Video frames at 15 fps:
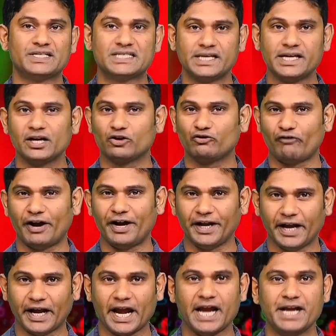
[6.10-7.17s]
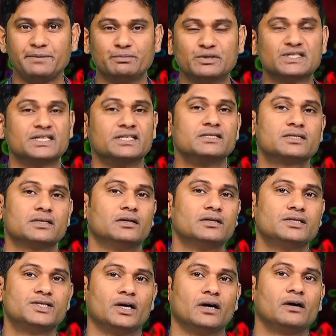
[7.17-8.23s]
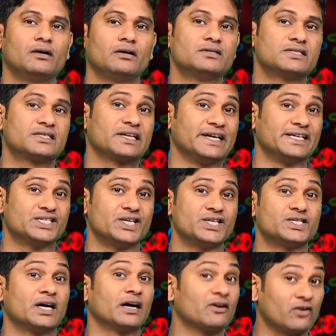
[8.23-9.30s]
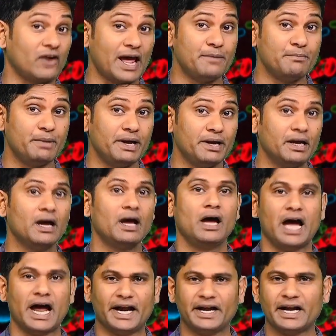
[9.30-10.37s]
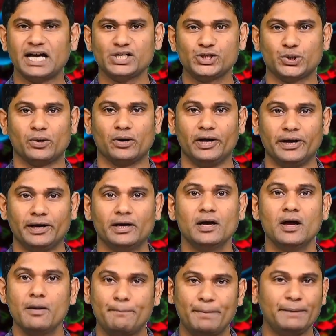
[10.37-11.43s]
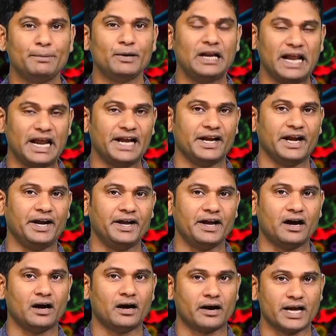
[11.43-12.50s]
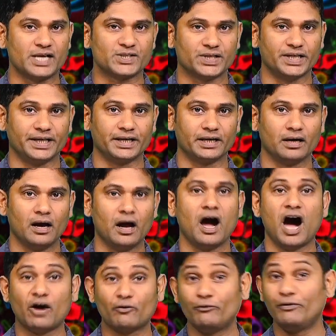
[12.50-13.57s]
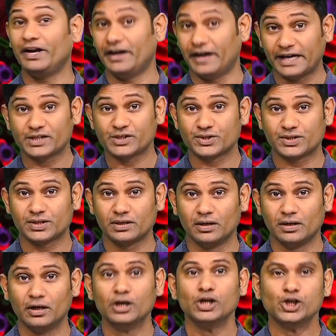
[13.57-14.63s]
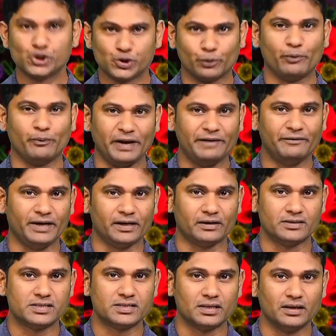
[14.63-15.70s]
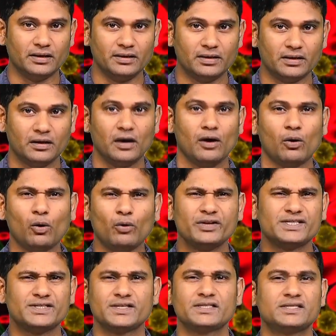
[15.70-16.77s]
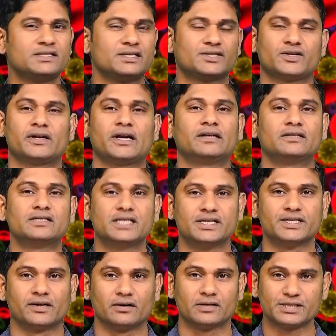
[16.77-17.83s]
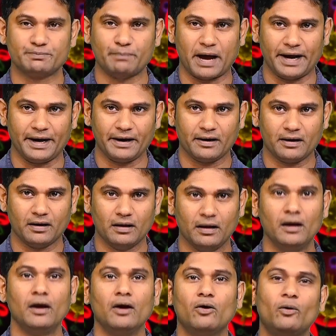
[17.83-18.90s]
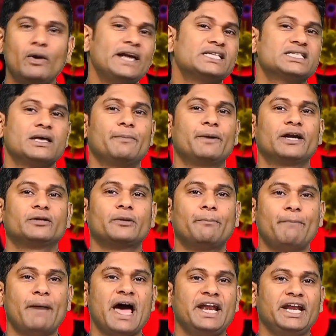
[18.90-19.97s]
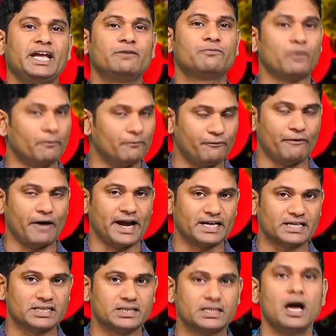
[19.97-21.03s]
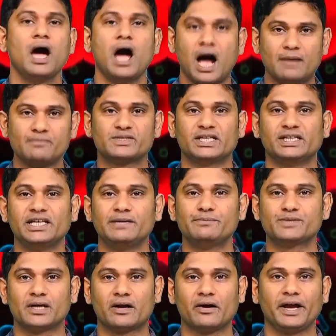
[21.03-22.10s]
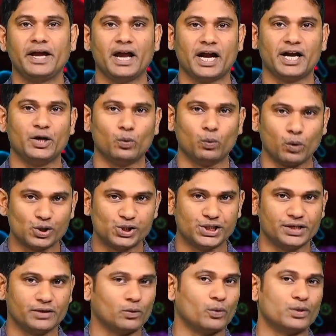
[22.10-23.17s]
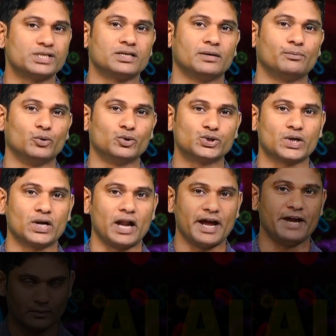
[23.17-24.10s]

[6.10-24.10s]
seeing a 28% surge, Hong Kong's cases are climbing, and naturally, people in India are asking, are we next? Should we be concerned? Or is this just another seasonal spike? Let's separate the panic from facts. I'm Sandeep Sarangi and you're watching OrissaPOST Live.